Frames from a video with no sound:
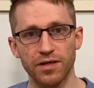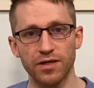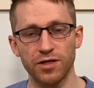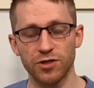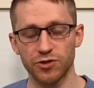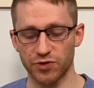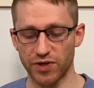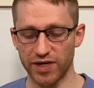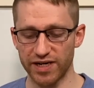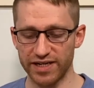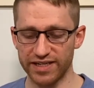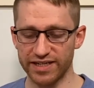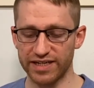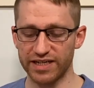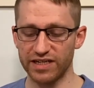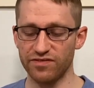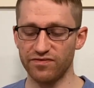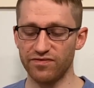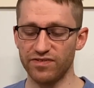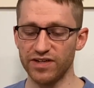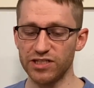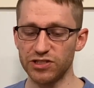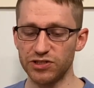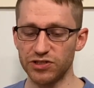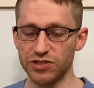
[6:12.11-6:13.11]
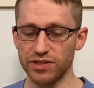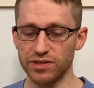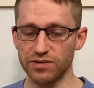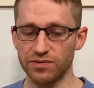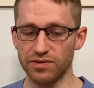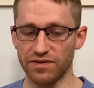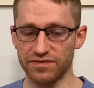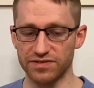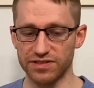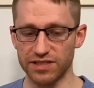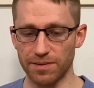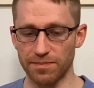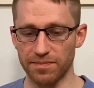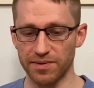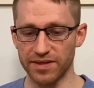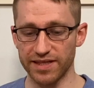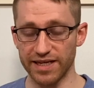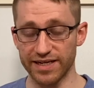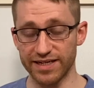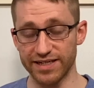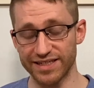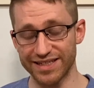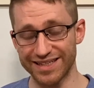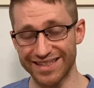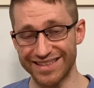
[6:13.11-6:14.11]
Trying to convince you of something
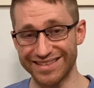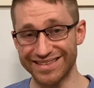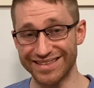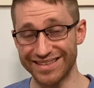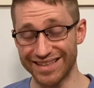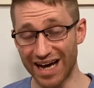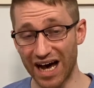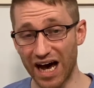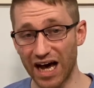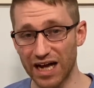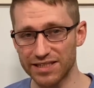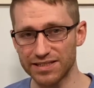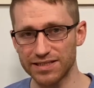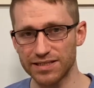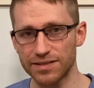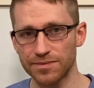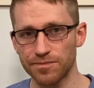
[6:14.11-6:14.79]
that it is not.